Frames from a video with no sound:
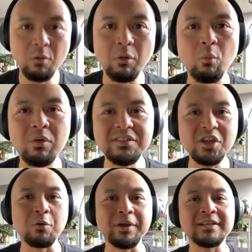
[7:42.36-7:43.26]
Well, one of the
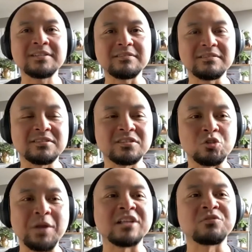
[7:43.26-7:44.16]
greatest
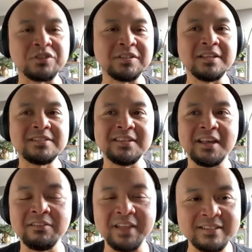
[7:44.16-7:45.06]
strengths for
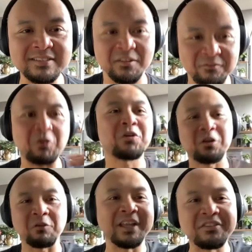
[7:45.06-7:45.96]
TCL is the
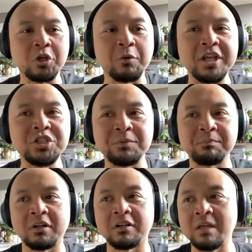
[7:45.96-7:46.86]
vertical integration
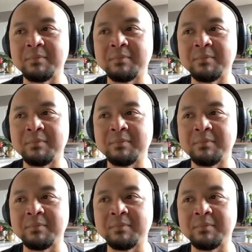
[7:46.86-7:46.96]
part.